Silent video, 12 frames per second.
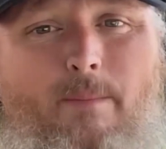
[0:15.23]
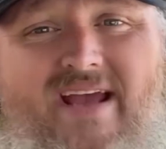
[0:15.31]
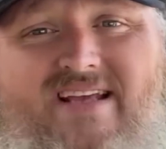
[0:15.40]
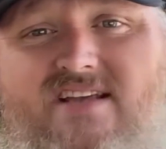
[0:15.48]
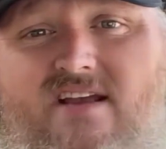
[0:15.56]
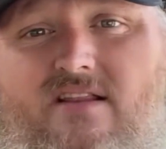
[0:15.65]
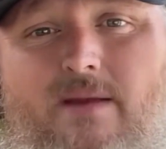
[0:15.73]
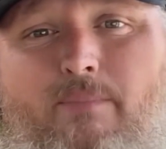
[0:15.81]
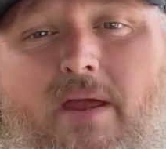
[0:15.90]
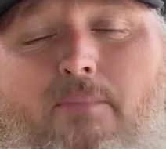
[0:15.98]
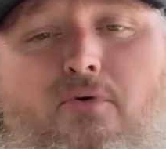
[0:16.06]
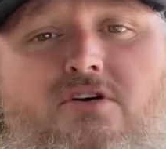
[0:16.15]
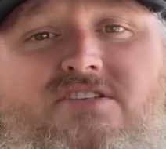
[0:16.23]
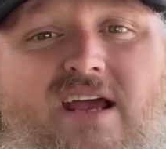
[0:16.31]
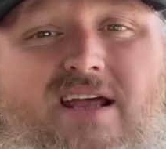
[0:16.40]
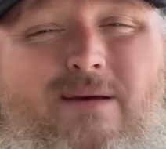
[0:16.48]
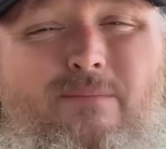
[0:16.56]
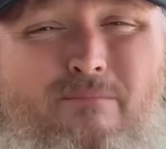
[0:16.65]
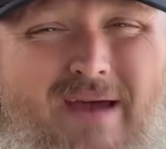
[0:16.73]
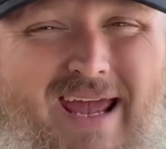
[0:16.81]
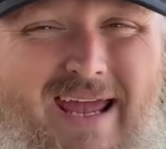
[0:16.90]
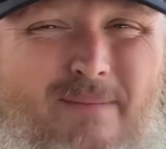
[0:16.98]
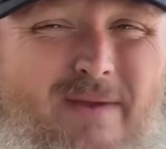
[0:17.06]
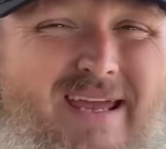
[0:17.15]
basically people are saying that
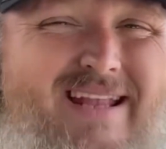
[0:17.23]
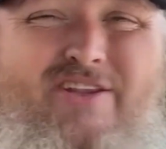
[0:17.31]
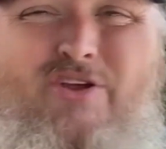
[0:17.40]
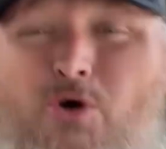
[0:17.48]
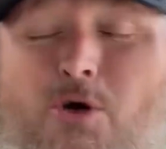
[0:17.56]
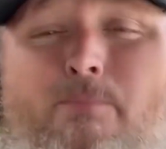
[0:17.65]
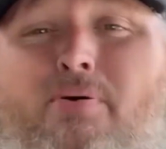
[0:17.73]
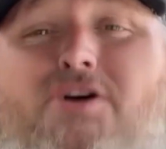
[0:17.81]
maybe doing